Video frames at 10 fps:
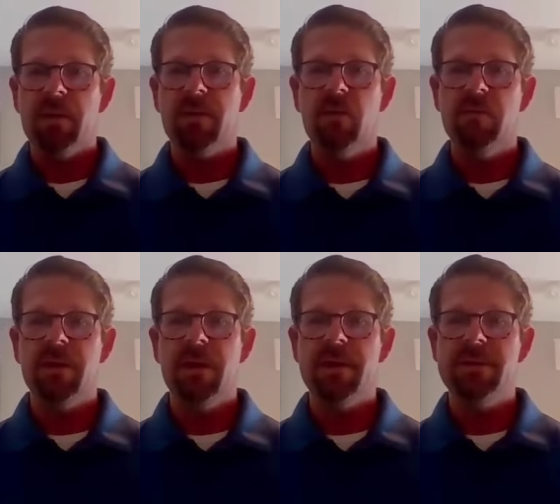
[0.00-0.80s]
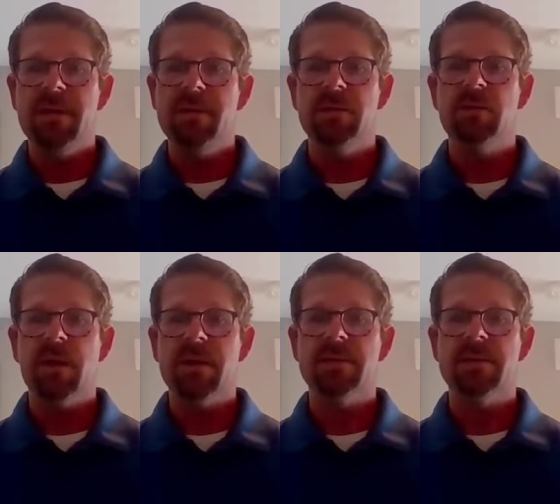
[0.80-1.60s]
the COVID-19
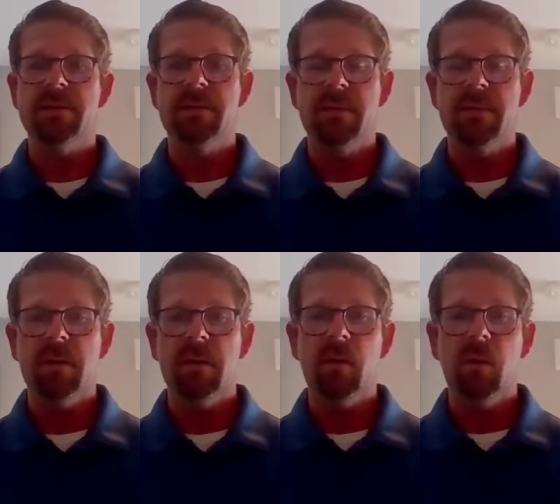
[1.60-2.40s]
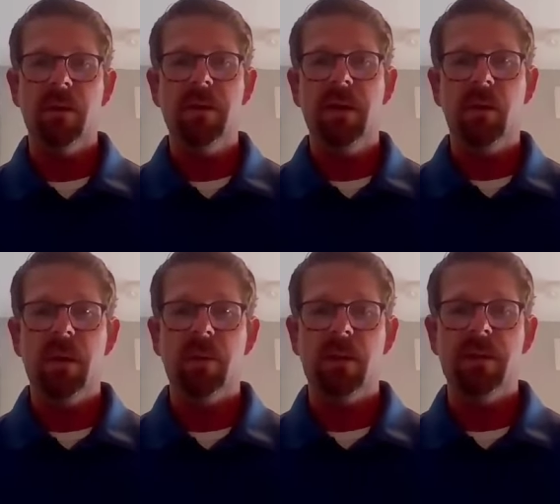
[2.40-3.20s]
stress and, and all the worry that
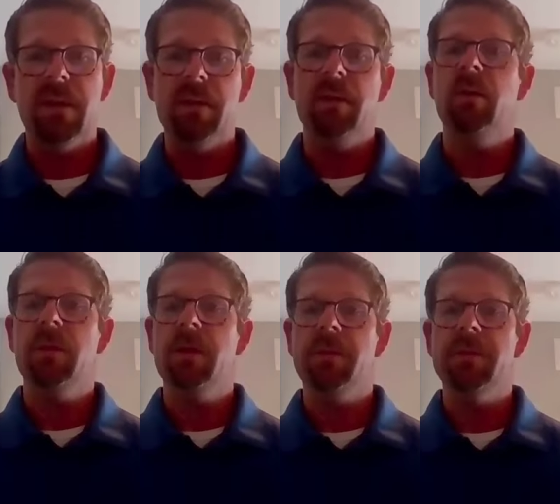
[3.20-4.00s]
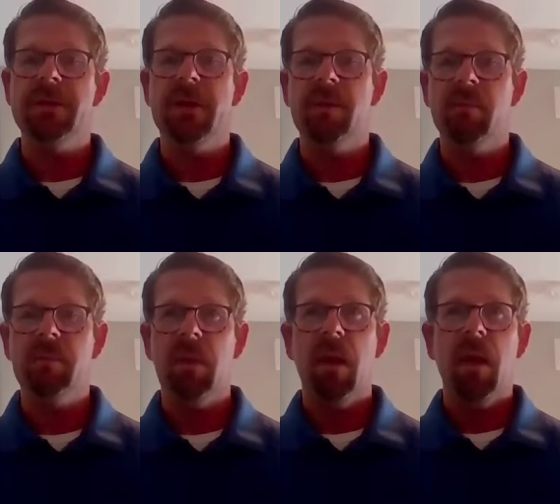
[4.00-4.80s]
we were dealing with at the
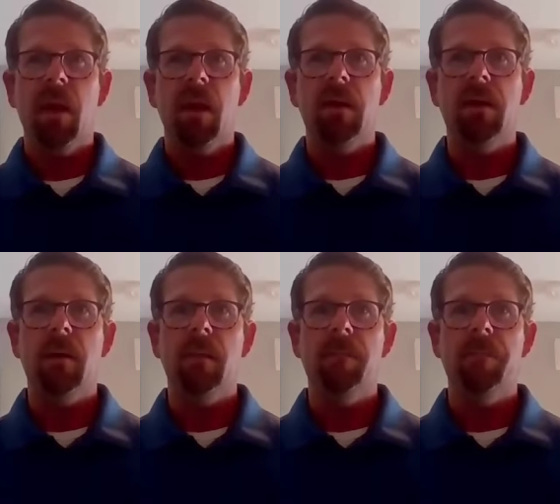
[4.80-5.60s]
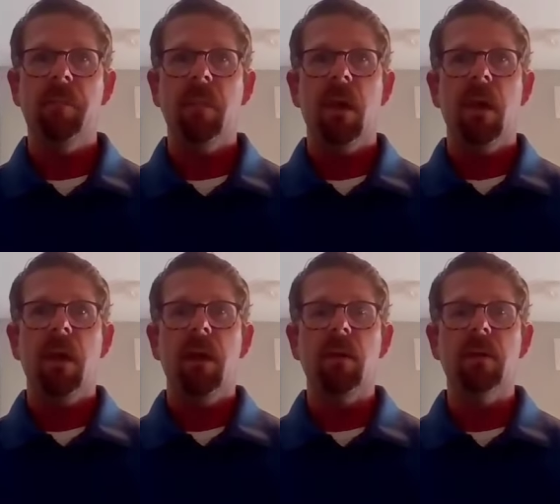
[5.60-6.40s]
time, um,
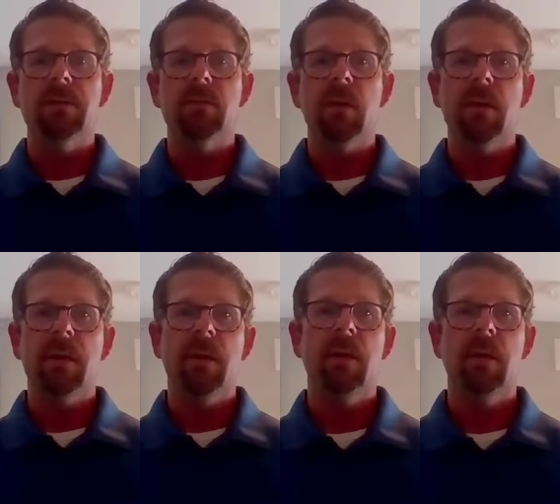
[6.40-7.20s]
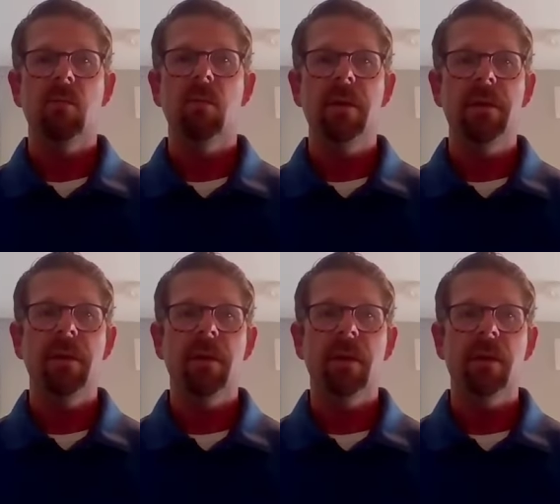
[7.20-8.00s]
it was really,
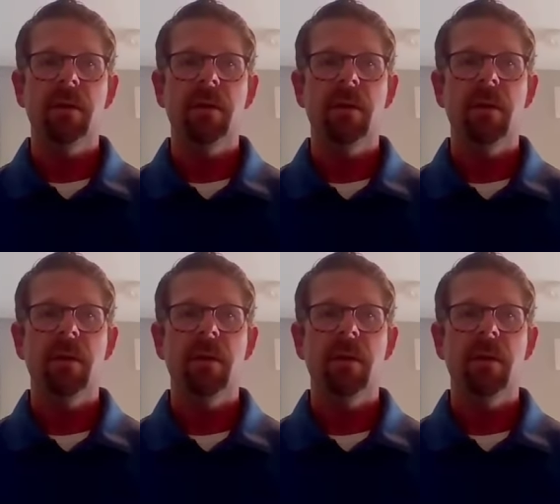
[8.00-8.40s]
really uh,